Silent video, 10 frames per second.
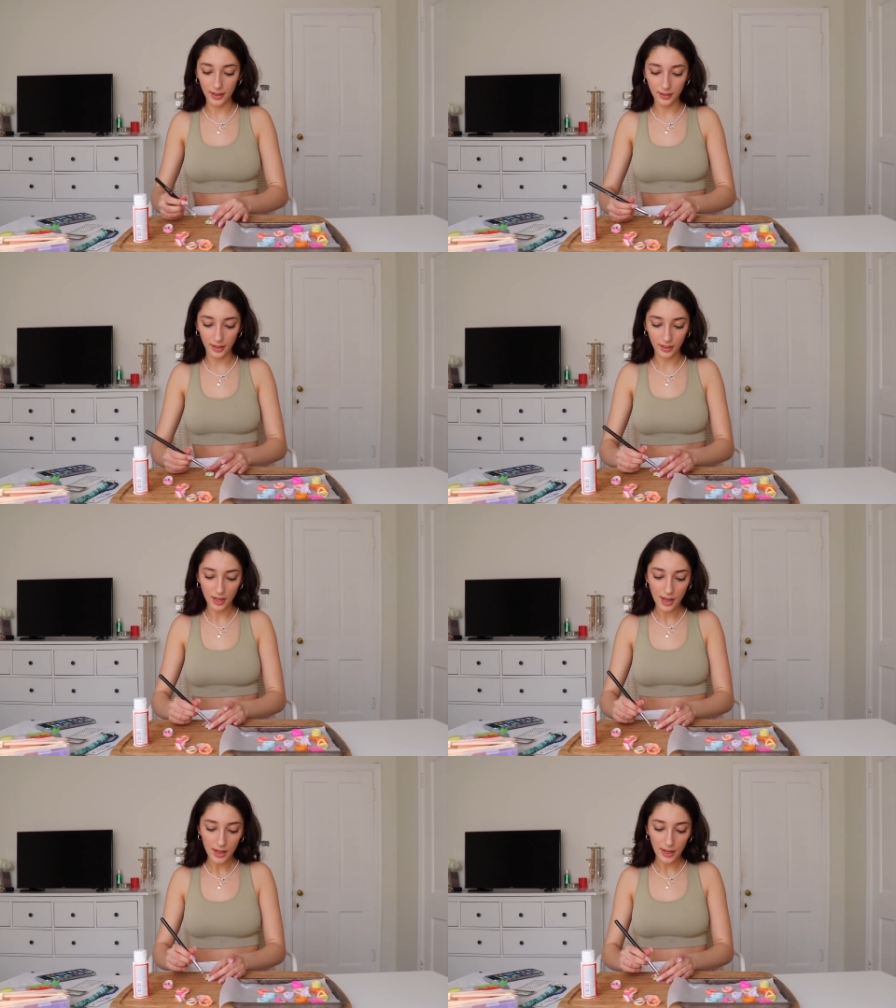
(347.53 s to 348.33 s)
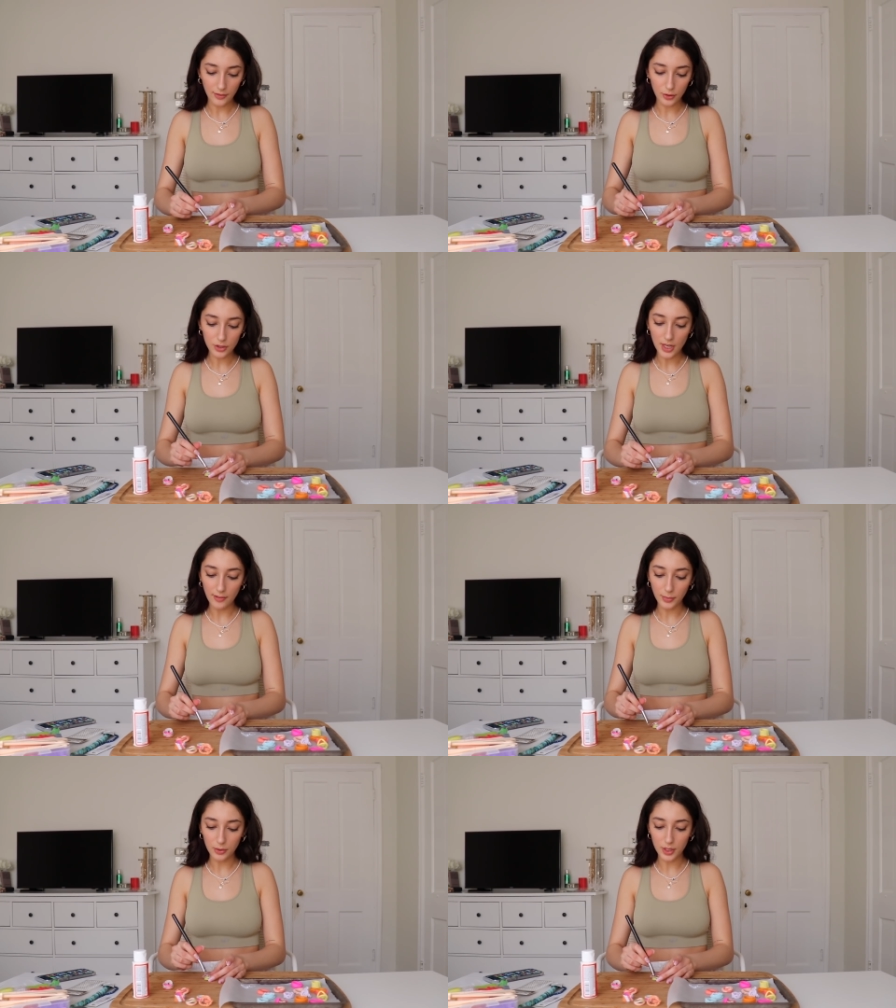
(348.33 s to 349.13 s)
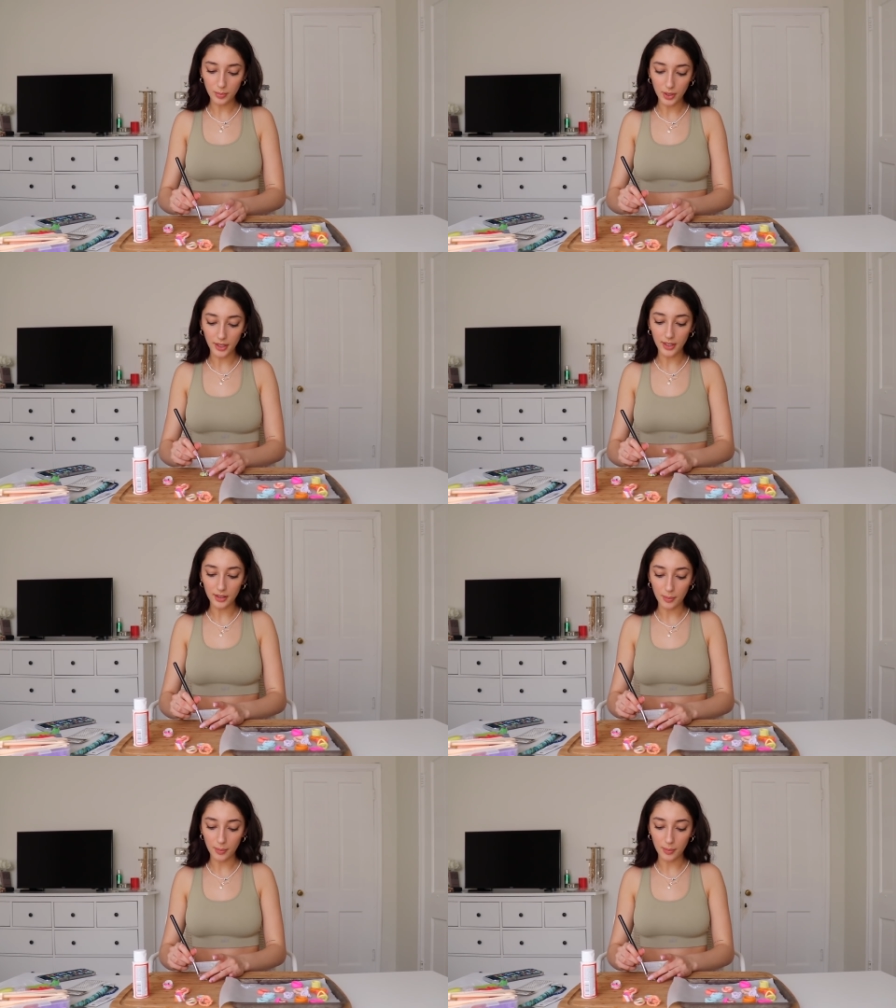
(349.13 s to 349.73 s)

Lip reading: Like, if you just have music playing in